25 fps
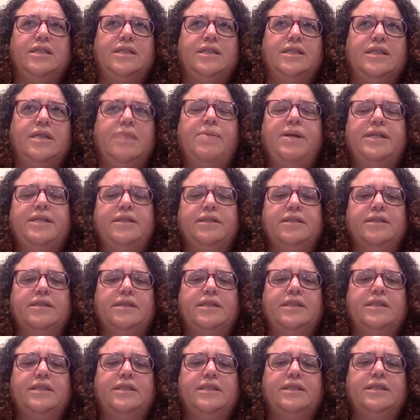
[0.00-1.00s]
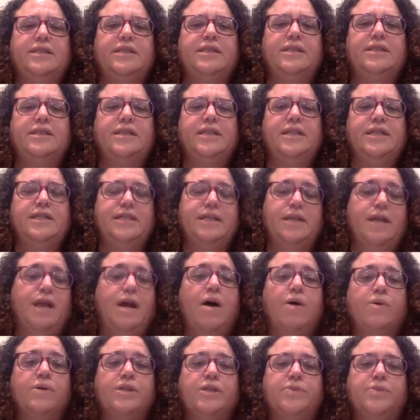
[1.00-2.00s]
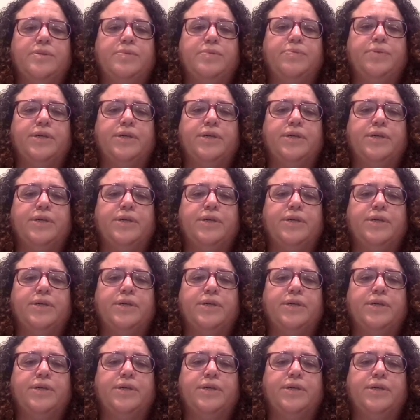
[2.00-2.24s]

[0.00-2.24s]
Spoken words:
that mental illness is going to always be